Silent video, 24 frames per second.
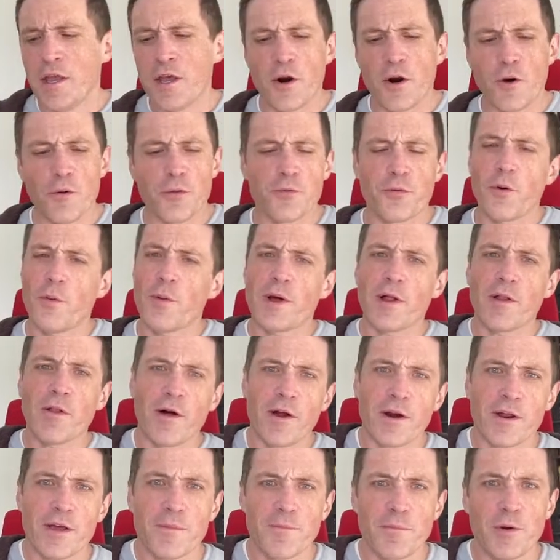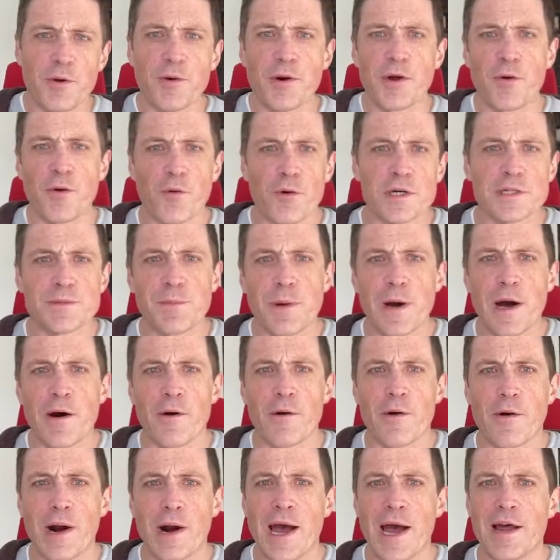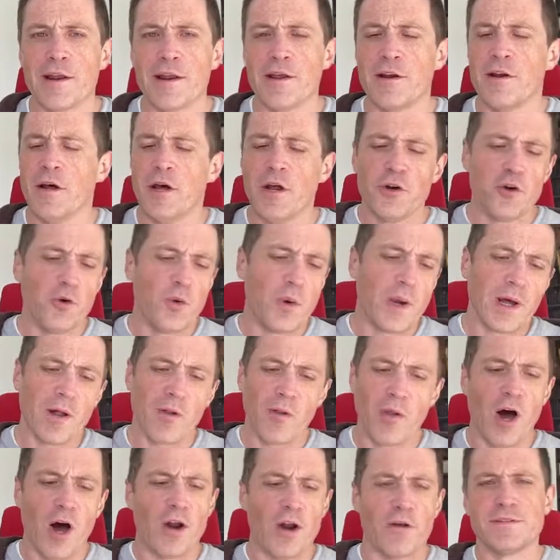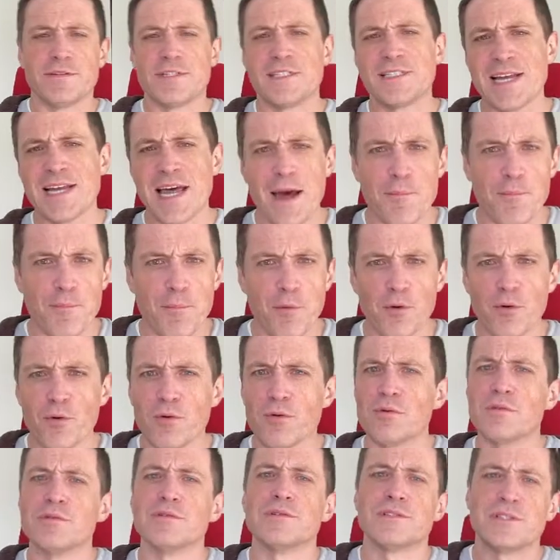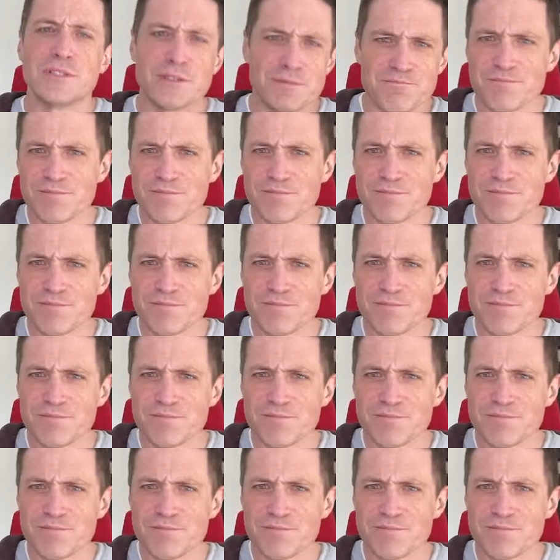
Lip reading: throwing a lot of computing horsepower at it, doing a lot of samples,